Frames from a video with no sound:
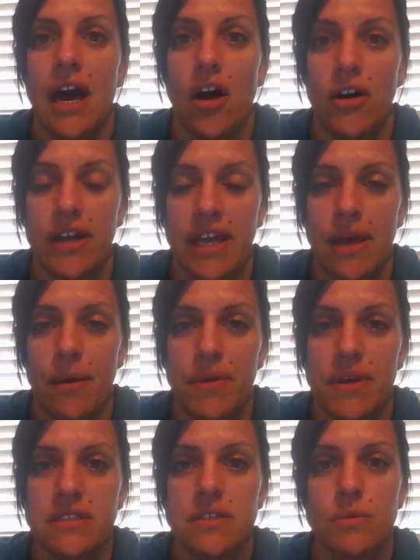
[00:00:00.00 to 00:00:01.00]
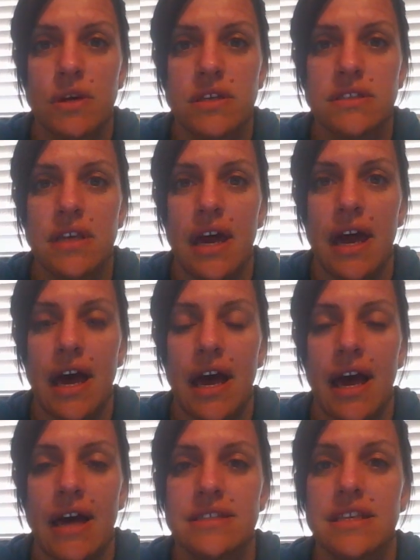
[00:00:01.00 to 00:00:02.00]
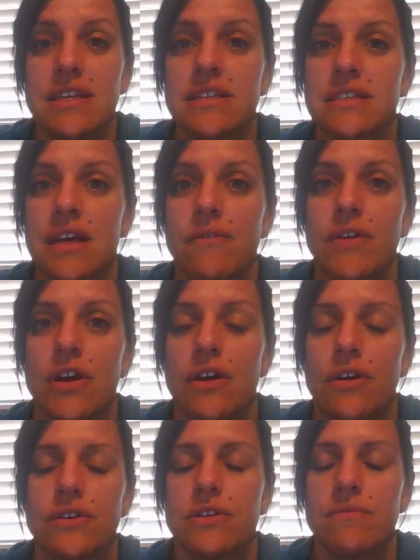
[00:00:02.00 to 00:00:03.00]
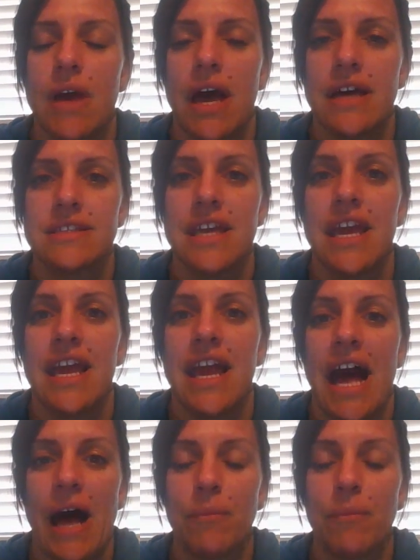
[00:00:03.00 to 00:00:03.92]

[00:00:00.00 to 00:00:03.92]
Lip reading: on campus, as well as they discover or as they